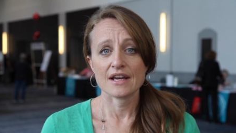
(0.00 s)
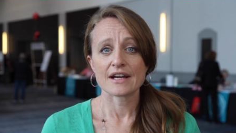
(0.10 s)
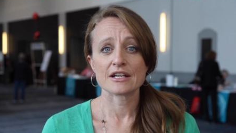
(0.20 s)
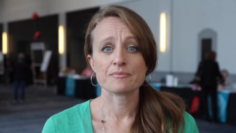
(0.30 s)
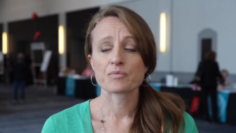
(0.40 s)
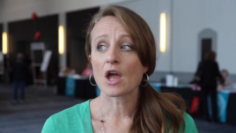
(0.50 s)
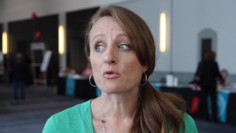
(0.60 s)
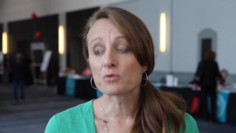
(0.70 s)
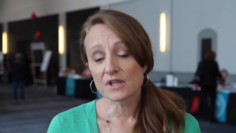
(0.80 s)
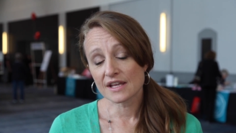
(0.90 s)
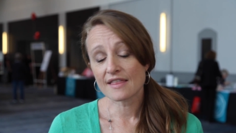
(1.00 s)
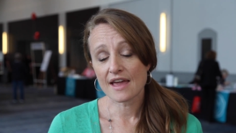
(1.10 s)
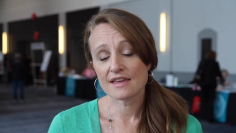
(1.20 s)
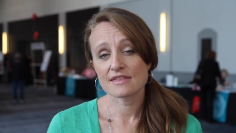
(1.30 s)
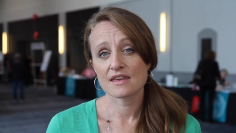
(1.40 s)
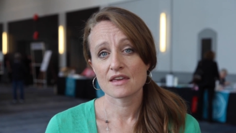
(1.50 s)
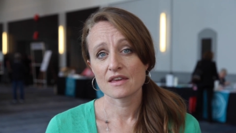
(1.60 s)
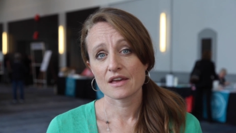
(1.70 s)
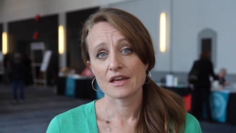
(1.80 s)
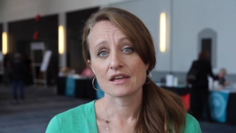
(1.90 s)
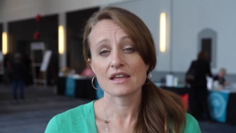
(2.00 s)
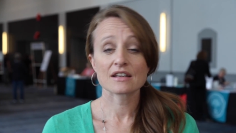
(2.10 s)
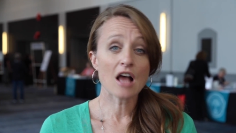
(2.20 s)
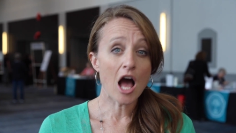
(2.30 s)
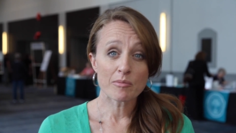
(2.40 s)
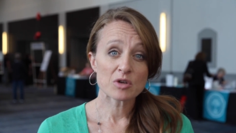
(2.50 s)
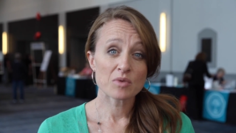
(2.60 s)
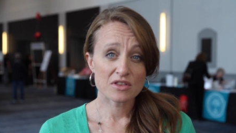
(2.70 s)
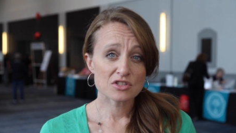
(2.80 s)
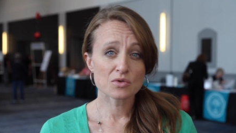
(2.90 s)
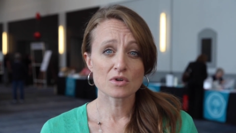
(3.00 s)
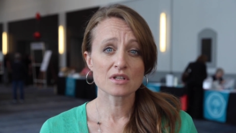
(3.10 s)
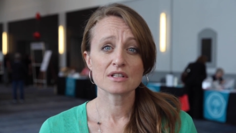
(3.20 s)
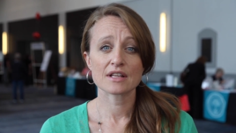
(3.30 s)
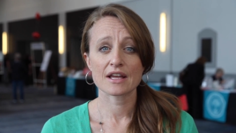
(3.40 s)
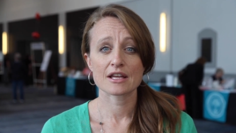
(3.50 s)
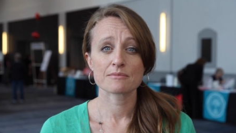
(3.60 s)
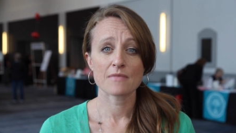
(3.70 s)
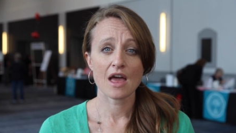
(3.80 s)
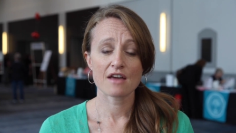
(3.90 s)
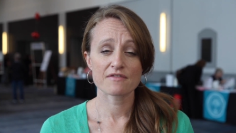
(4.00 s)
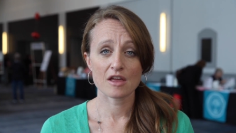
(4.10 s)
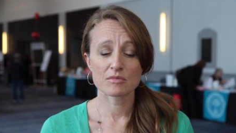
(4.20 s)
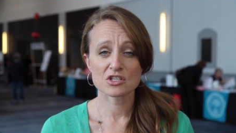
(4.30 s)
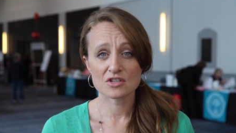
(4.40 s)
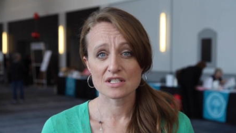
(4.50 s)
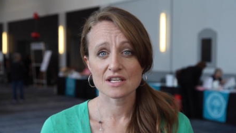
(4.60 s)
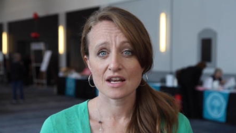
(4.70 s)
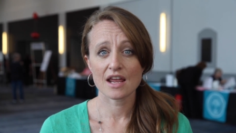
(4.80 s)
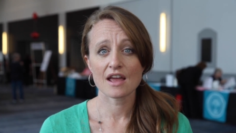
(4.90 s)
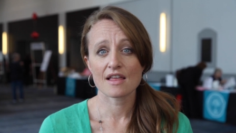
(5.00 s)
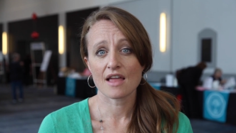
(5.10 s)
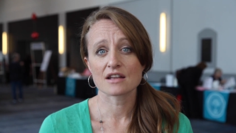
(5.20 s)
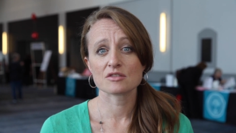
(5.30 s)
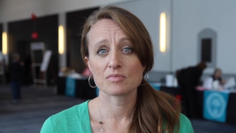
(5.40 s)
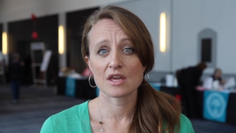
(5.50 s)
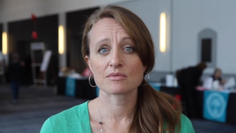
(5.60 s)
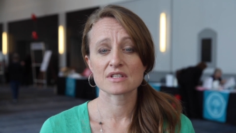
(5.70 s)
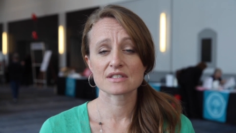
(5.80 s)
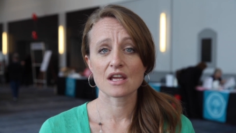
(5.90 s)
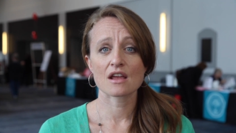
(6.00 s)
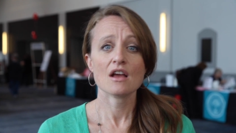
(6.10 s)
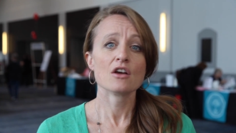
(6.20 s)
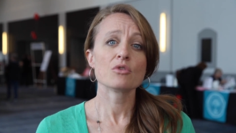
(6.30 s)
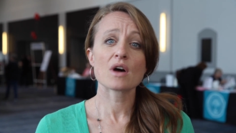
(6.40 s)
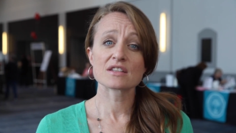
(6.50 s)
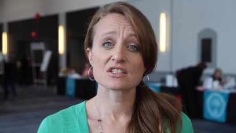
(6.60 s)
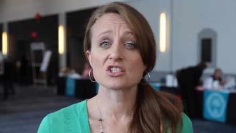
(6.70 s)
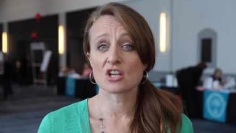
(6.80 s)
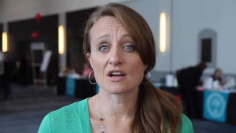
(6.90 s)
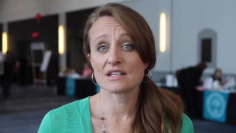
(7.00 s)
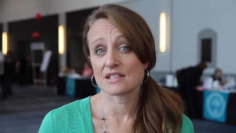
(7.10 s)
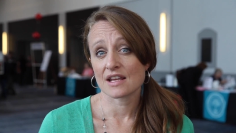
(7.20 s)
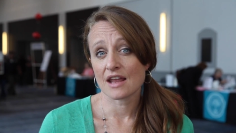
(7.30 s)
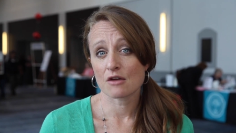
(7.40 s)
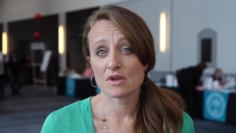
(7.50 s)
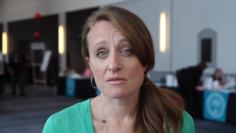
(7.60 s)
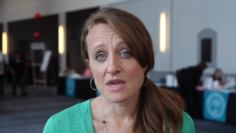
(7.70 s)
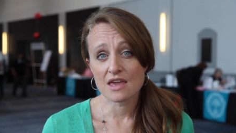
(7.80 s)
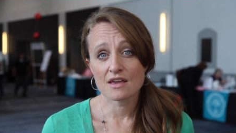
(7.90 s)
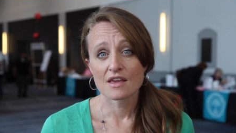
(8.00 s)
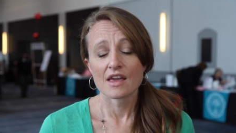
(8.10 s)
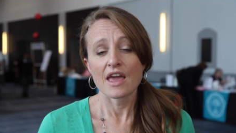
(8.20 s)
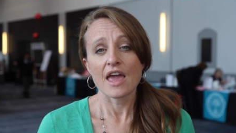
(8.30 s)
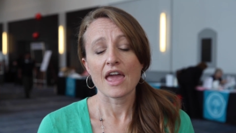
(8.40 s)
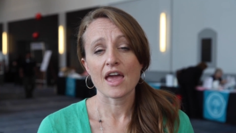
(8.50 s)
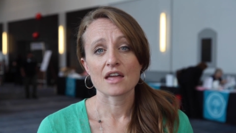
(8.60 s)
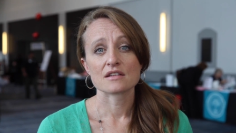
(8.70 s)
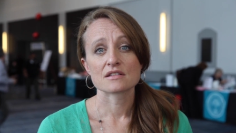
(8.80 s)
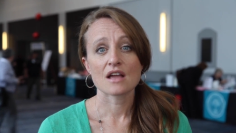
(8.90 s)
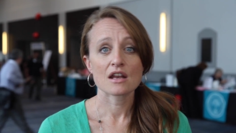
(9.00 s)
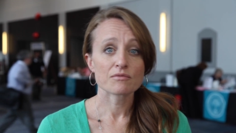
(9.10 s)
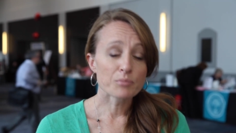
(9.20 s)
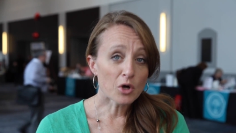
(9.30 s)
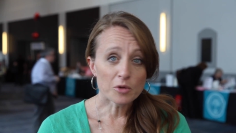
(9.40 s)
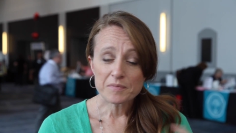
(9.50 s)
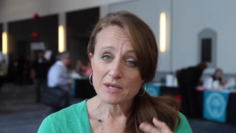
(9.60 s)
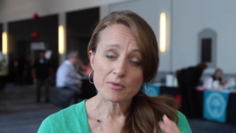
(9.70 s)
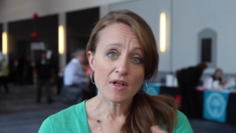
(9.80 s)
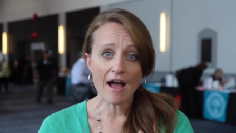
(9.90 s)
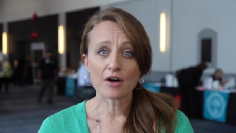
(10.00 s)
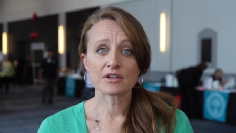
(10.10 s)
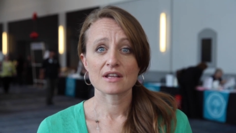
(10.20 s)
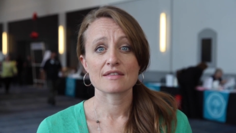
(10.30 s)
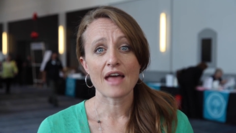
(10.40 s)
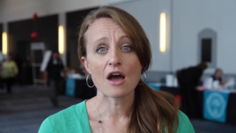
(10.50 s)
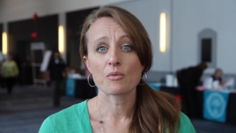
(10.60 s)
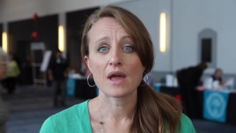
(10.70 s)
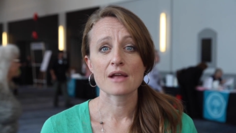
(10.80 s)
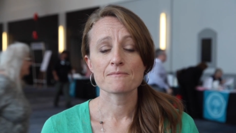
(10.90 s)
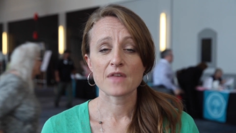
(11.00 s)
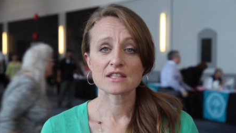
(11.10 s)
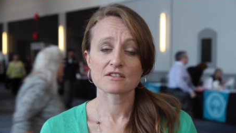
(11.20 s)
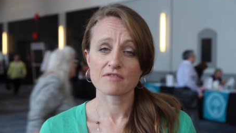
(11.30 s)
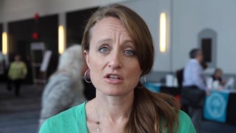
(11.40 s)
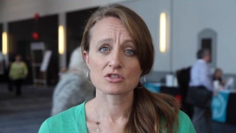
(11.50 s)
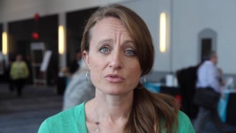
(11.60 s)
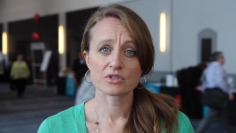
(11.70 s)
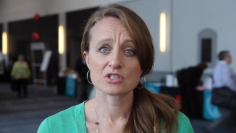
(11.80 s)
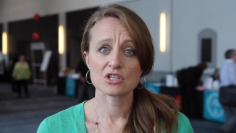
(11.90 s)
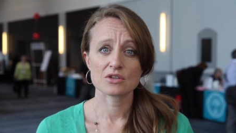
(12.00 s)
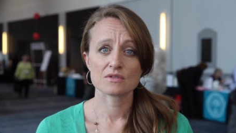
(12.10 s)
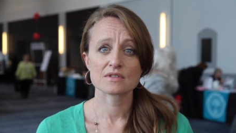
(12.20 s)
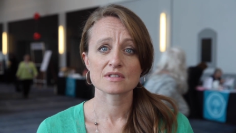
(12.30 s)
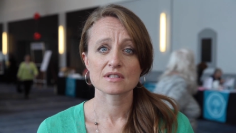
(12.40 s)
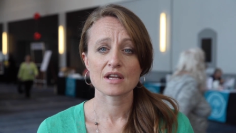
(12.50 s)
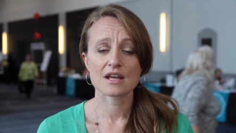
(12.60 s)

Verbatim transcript: Um, I really like the uh, in common with tool um, at Family Tree D N A. I like to be able to say, who else is sharing D N A with me? And kind of pull people out in that way. That's a fun tool to use.